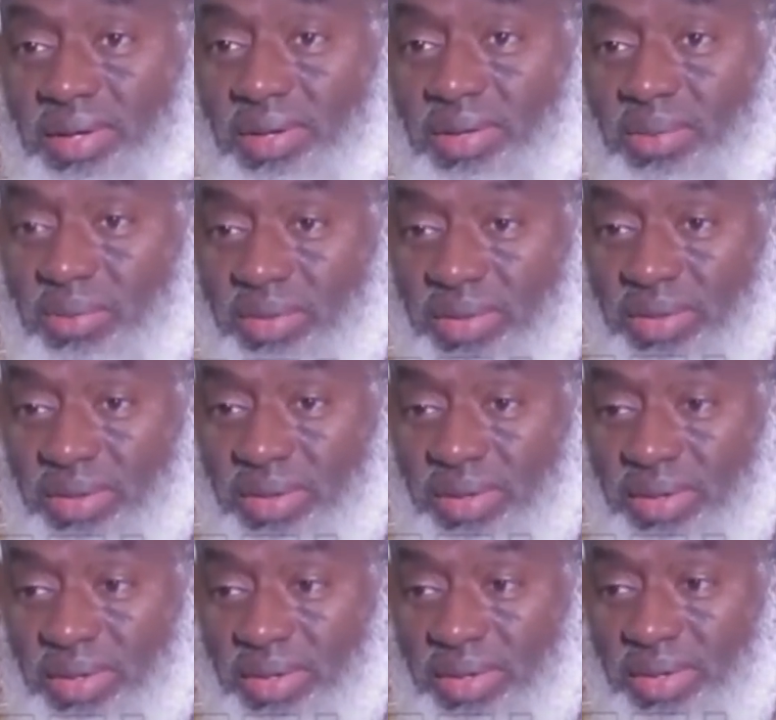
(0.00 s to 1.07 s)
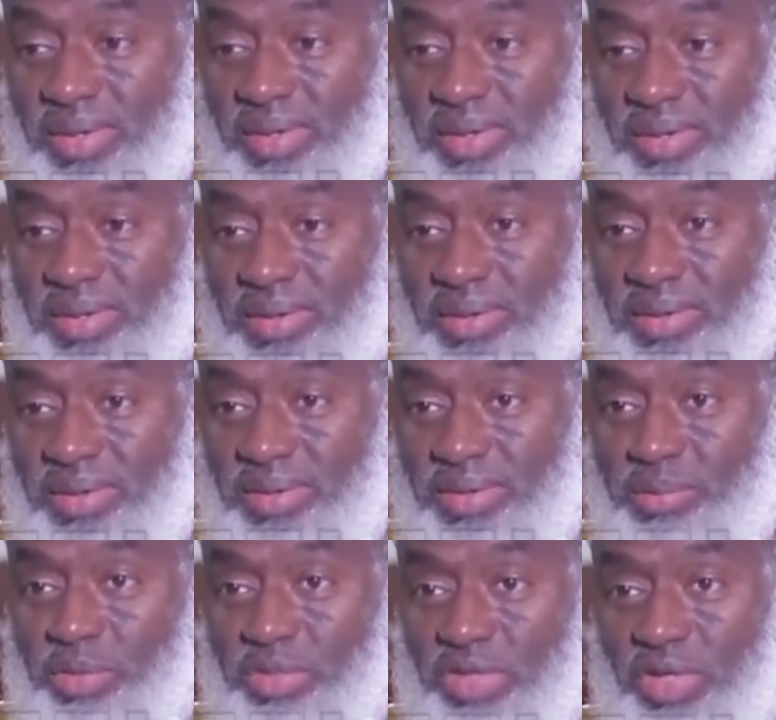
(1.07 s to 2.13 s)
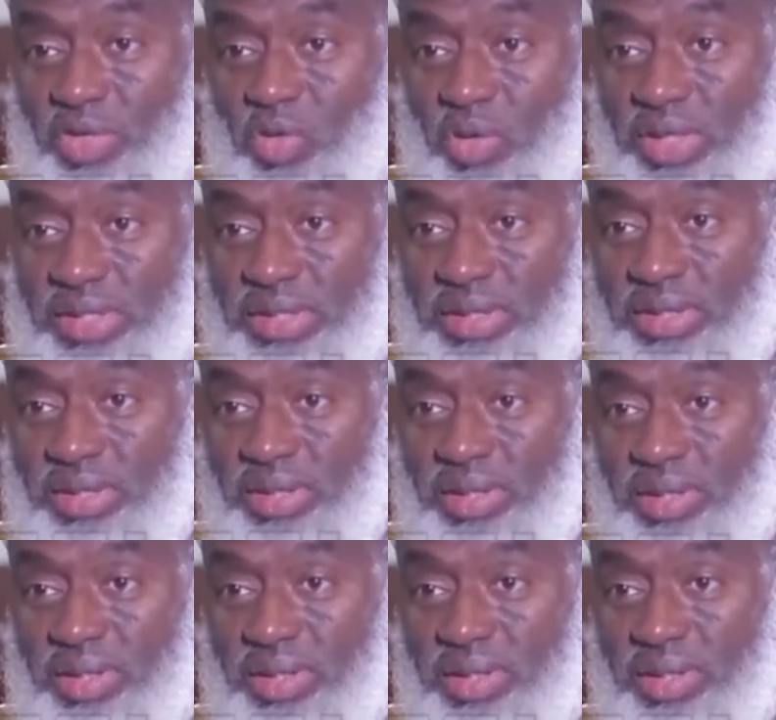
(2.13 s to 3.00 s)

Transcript: not with special knowledge,